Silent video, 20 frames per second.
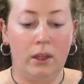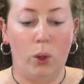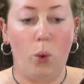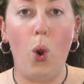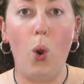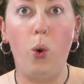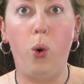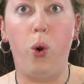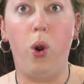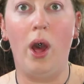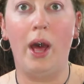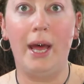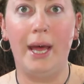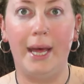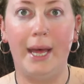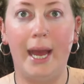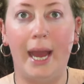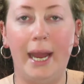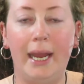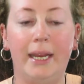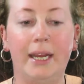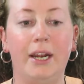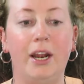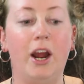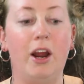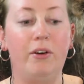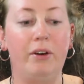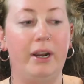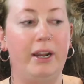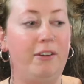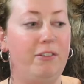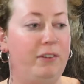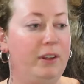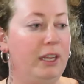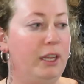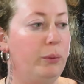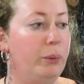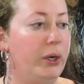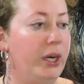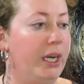Whew, I can already
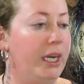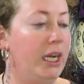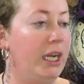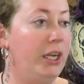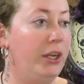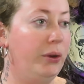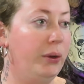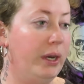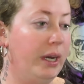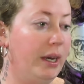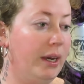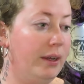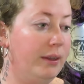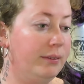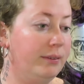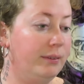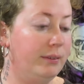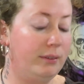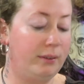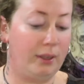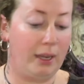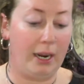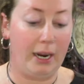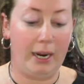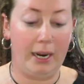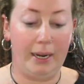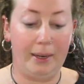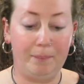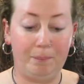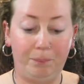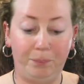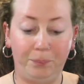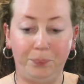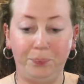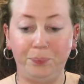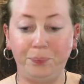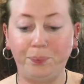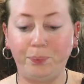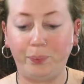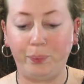feel it working, you guys. Alright,
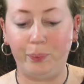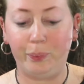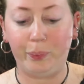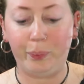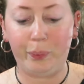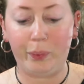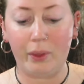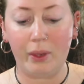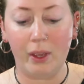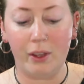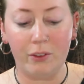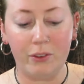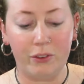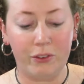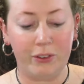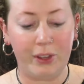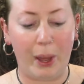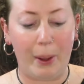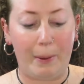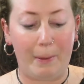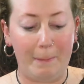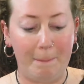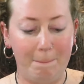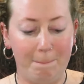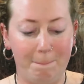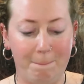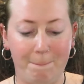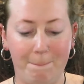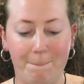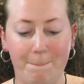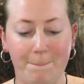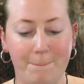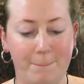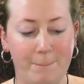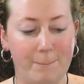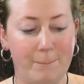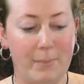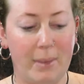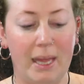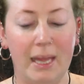so
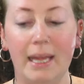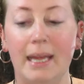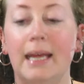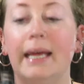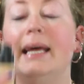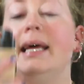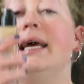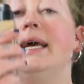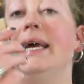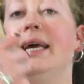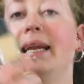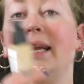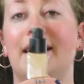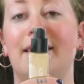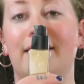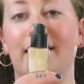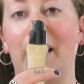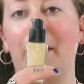it is